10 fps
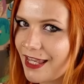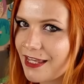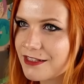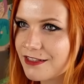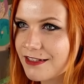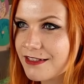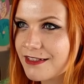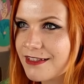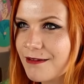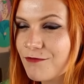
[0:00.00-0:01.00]
It doesn't
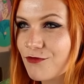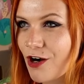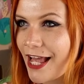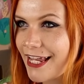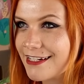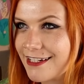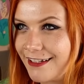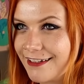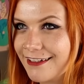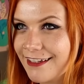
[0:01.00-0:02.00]
seem right
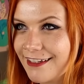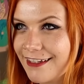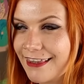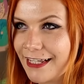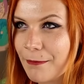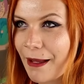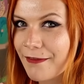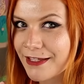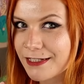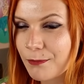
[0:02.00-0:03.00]
to think about
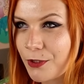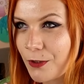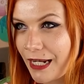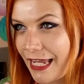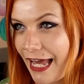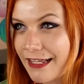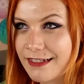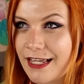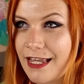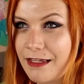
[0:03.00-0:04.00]
this purely
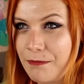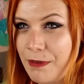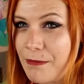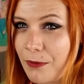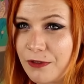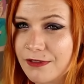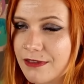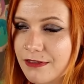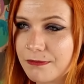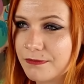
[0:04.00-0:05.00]
as a
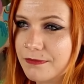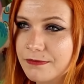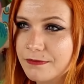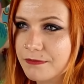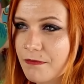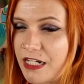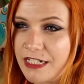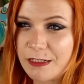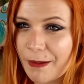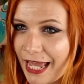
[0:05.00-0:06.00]
beatbox
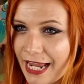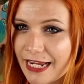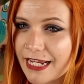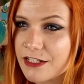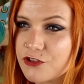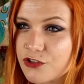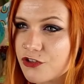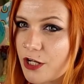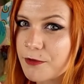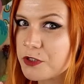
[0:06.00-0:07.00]
display. It's just
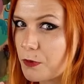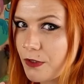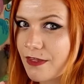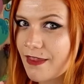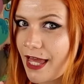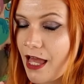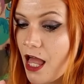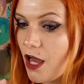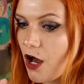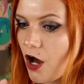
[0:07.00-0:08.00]
so much more than that.
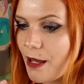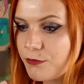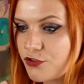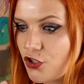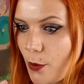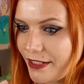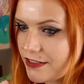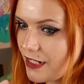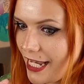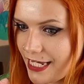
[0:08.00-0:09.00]
I'm so
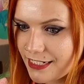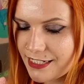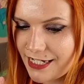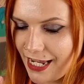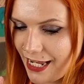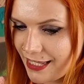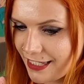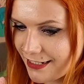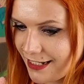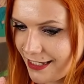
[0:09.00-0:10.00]
excited to hear
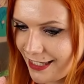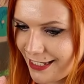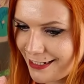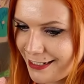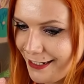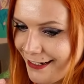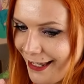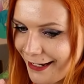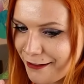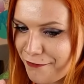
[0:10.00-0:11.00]
things like this,
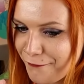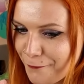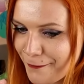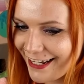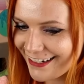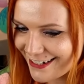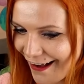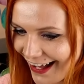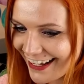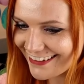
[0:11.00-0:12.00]
like full
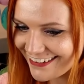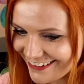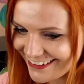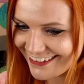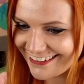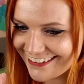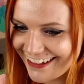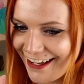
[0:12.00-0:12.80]
entire songs,